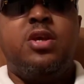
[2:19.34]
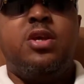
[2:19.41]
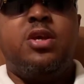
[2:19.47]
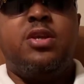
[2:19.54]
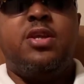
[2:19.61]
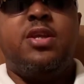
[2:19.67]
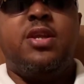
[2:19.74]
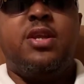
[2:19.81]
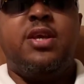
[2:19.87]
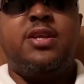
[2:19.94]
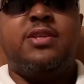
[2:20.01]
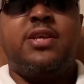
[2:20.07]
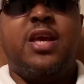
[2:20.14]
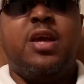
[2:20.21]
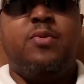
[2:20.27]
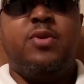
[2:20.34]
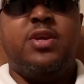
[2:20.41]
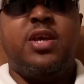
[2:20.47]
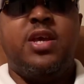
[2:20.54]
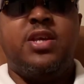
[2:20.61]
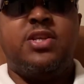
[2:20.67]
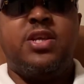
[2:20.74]
Then the next game we
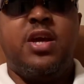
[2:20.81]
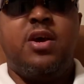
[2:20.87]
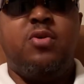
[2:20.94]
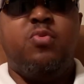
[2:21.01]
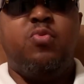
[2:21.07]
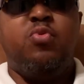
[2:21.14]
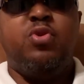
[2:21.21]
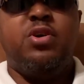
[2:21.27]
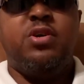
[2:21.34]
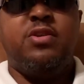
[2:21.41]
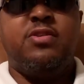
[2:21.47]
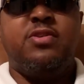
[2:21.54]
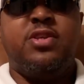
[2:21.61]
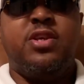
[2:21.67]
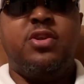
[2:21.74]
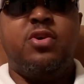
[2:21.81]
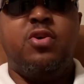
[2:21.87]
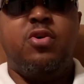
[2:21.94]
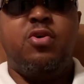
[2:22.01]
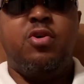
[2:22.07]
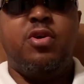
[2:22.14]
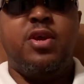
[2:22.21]
cashed out was
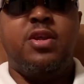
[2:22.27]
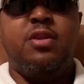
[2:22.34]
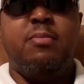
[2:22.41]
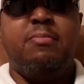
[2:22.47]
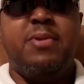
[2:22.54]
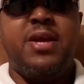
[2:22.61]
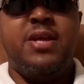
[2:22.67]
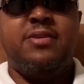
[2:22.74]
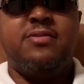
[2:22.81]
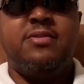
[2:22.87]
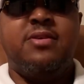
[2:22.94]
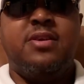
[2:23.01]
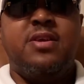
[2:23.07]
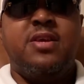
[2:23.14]
Syndergaard in the Mets.